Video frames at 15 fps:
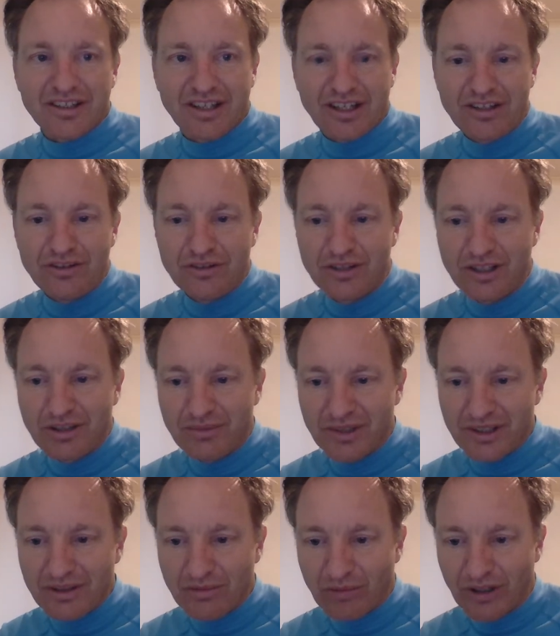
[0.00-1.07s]
can you hear
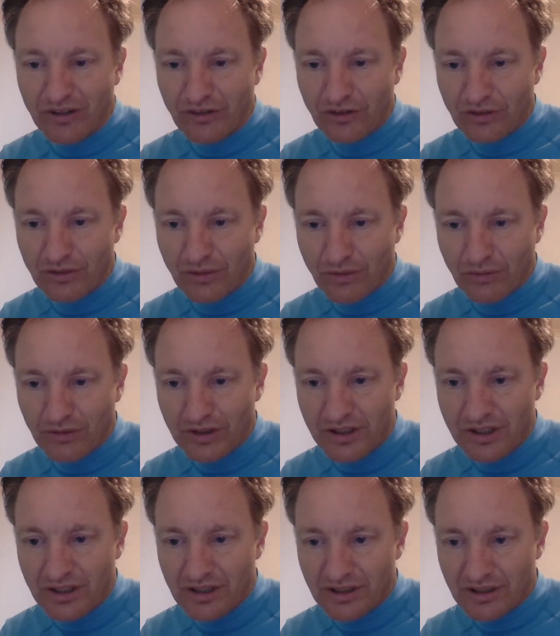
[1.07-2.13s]
me? 1, 2, 3.